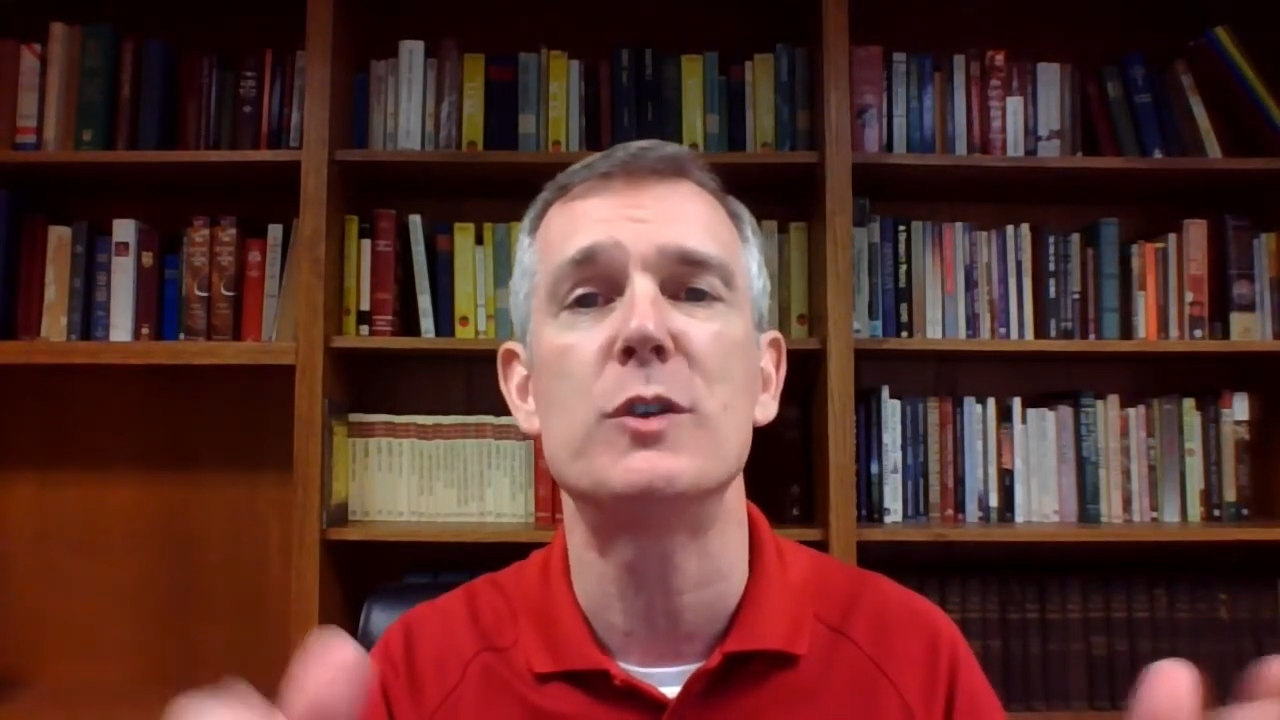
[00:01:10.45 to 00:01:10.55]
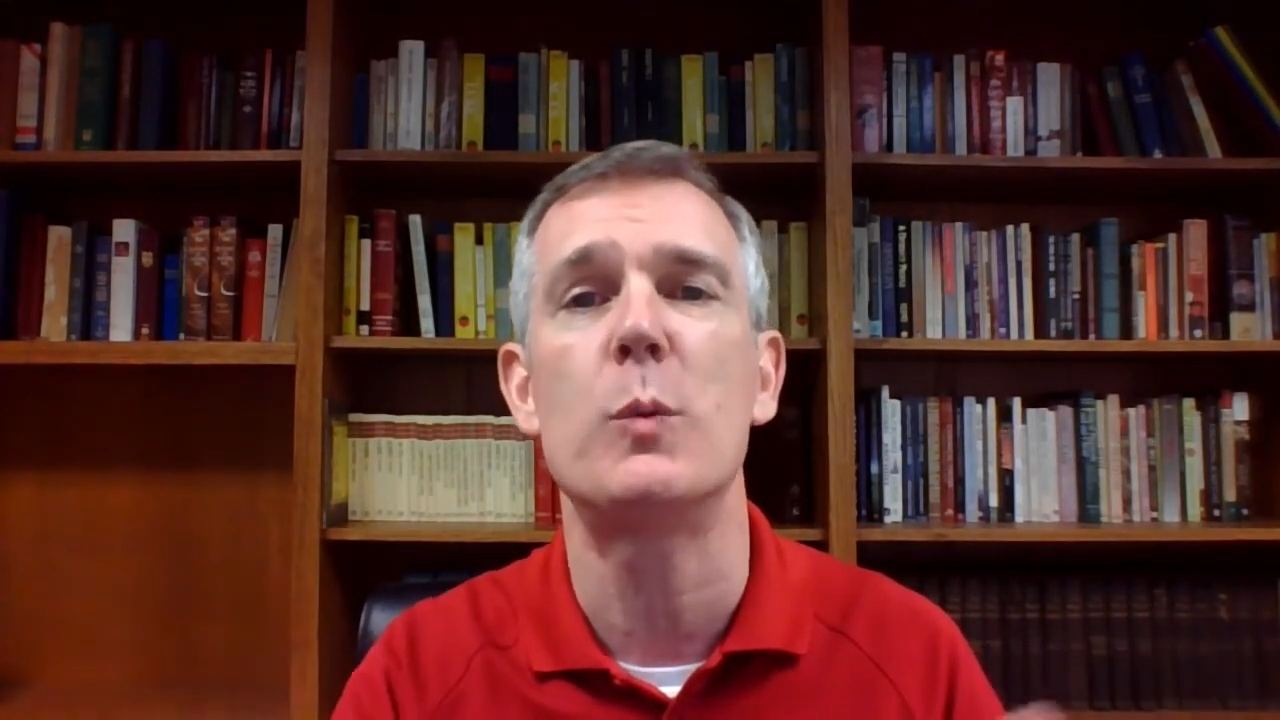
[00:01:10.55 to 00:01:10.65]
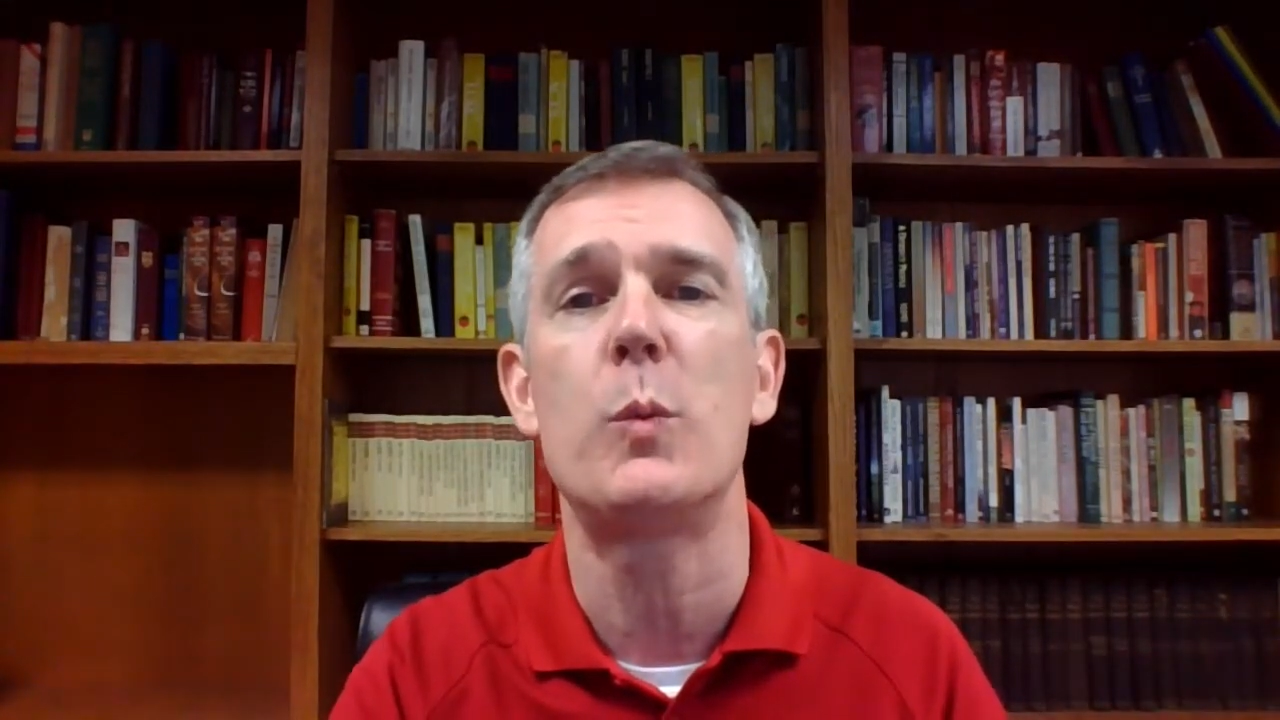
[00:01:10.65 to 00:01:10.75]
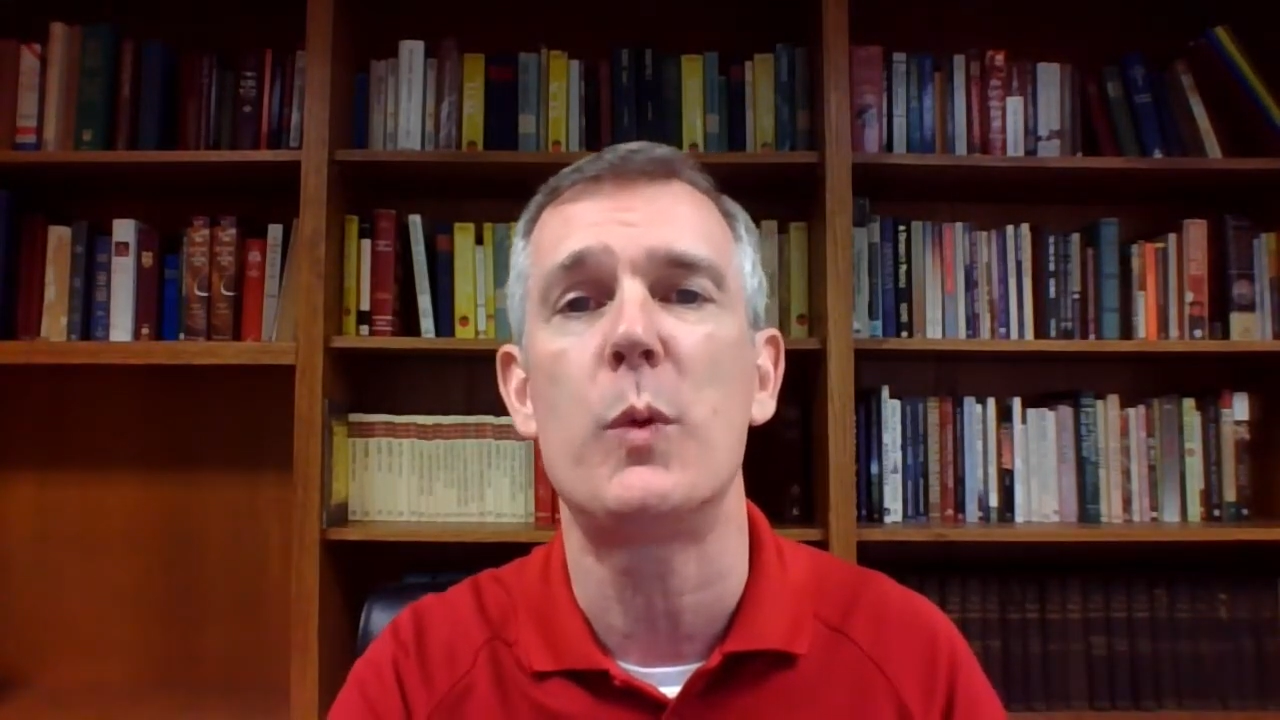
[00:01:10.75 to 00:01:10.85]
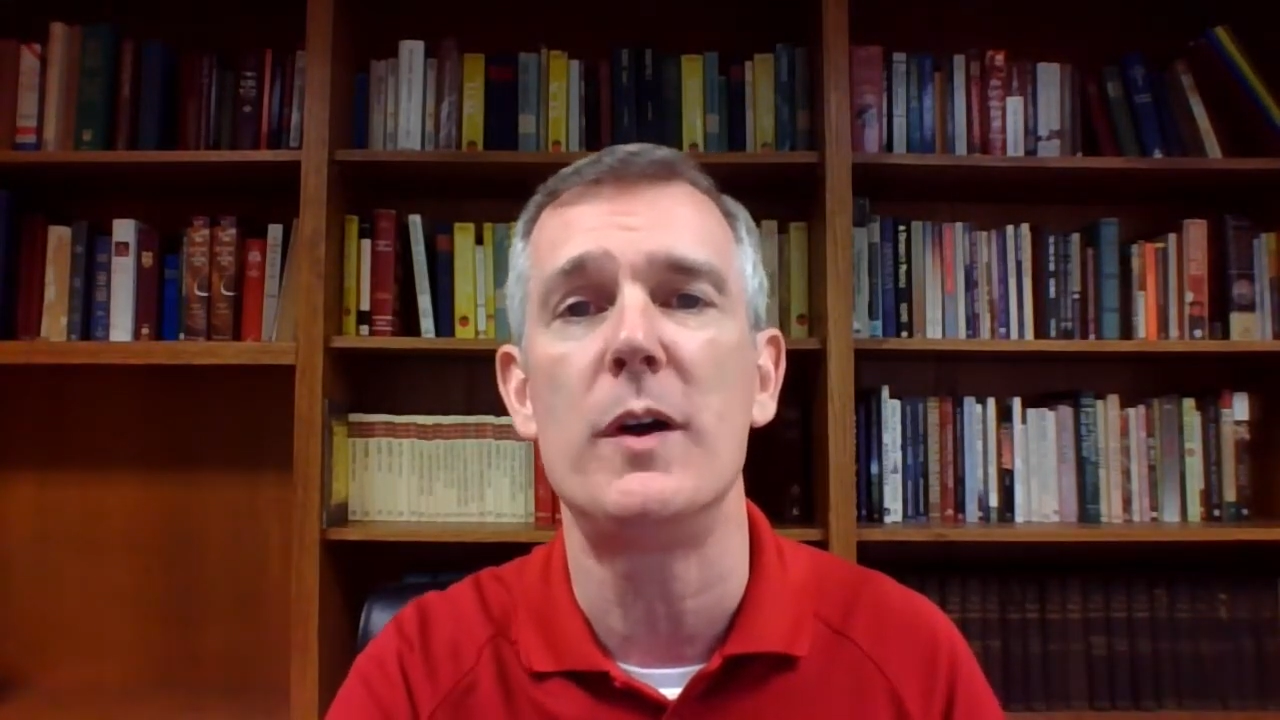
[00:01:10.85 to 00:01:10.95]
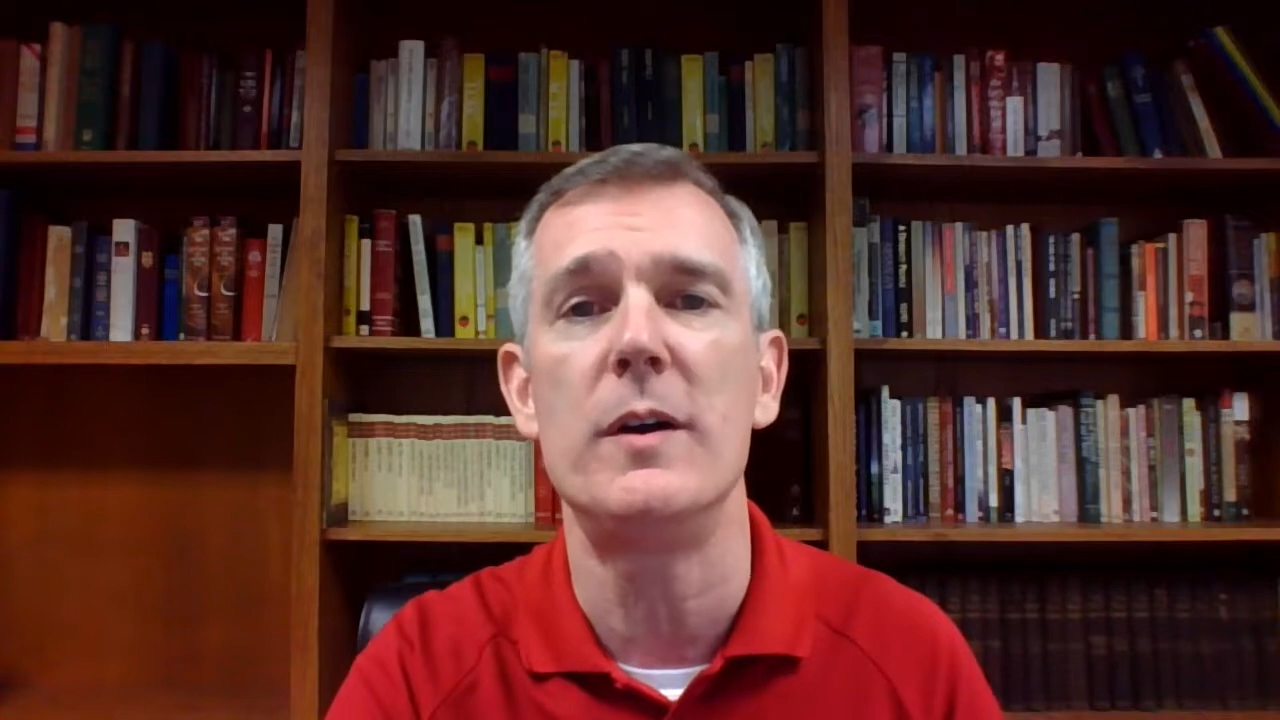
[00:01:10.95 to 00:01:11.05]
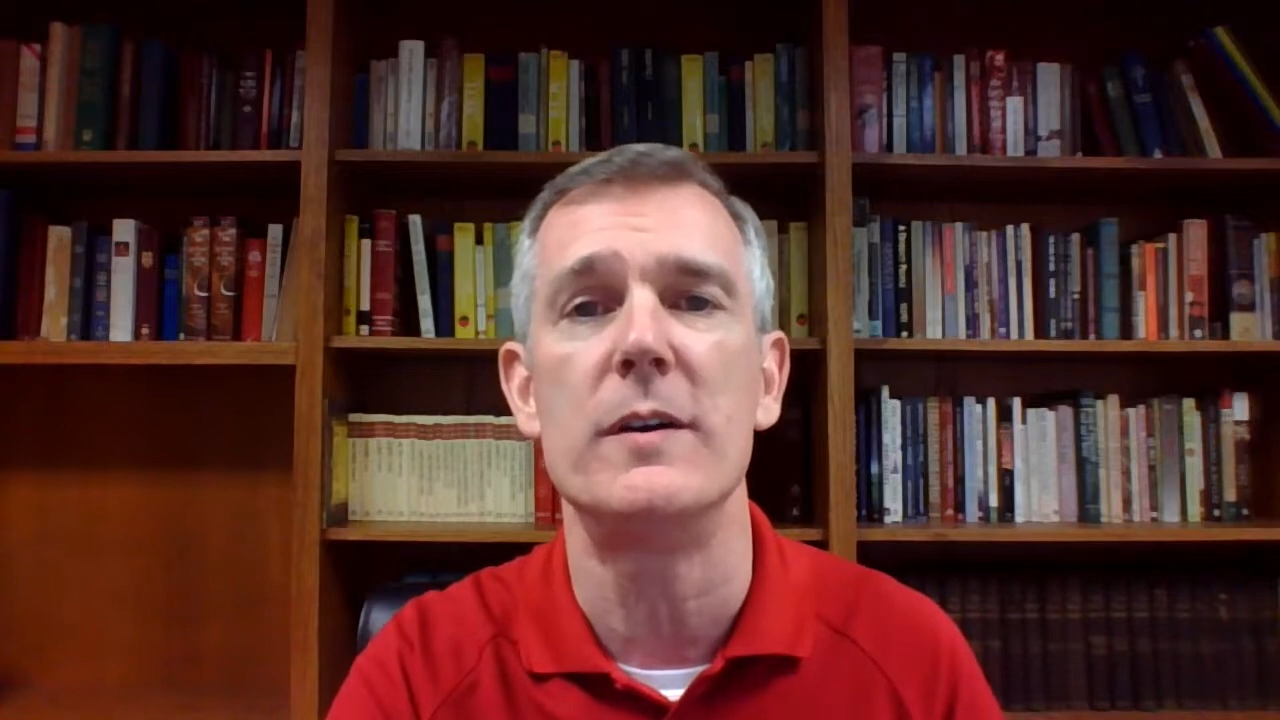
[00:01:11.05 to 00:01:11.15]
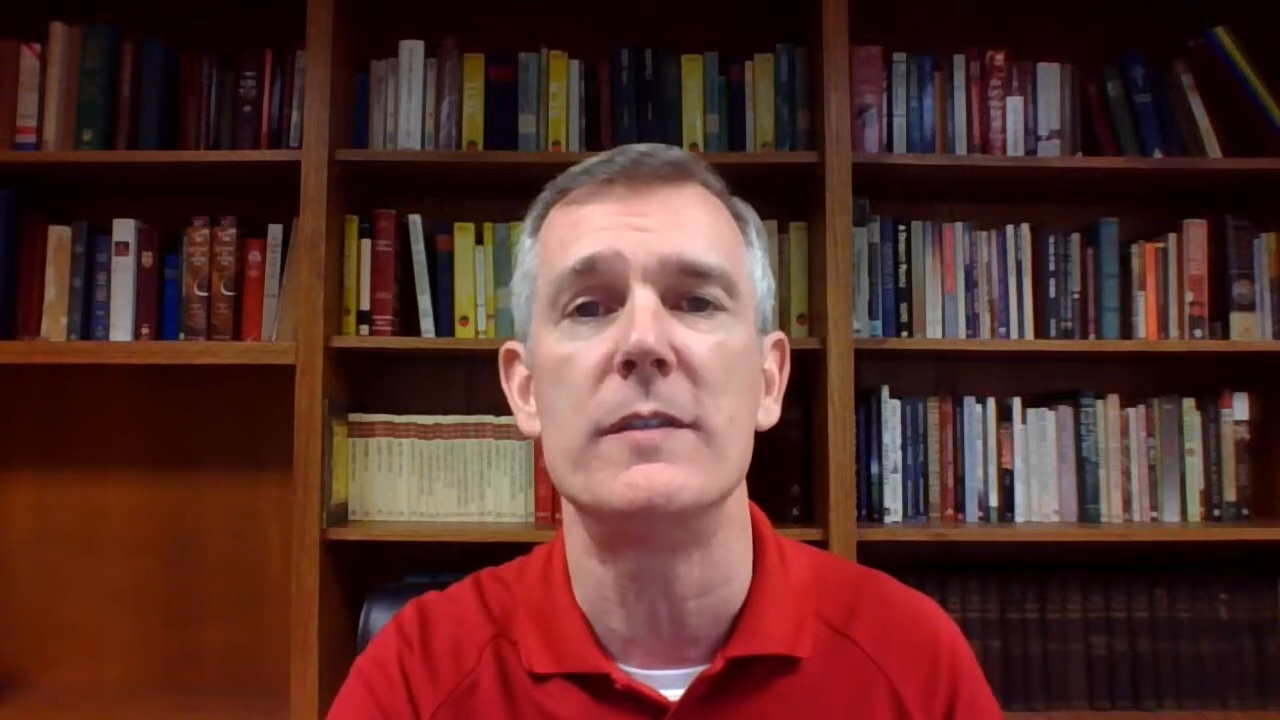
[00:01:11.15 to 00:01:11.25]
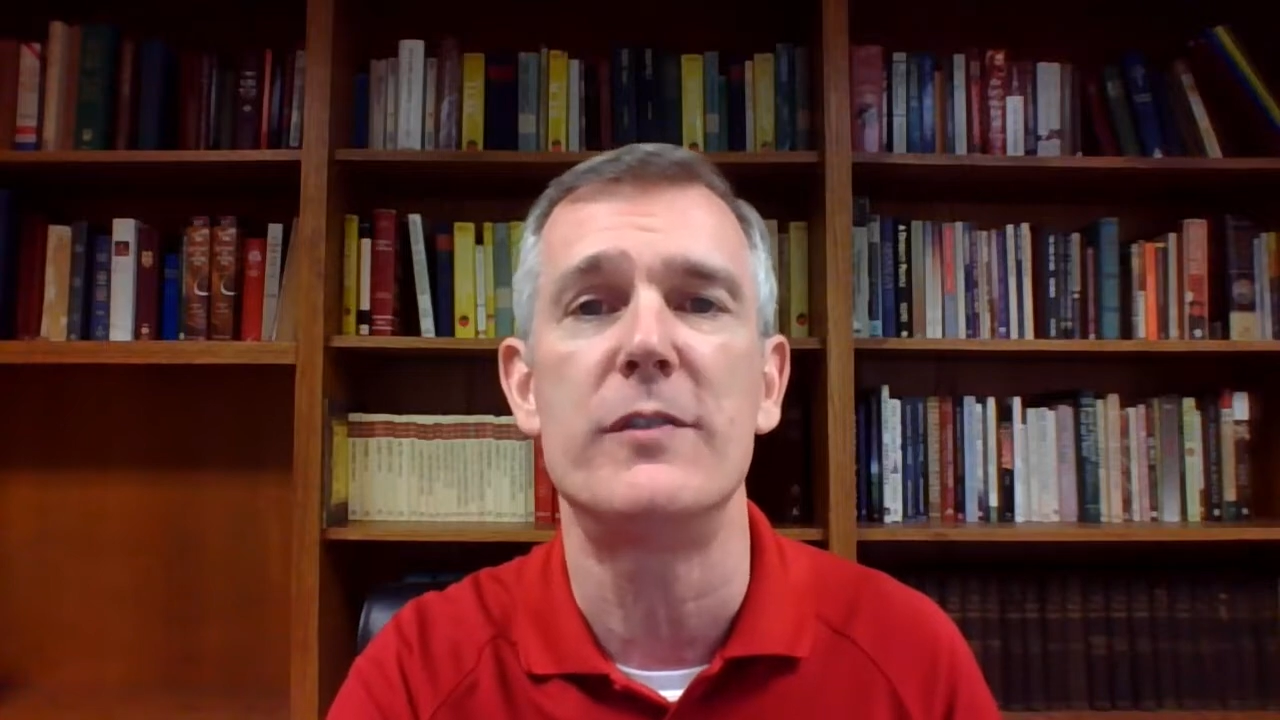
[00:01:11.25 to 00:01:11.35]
the world.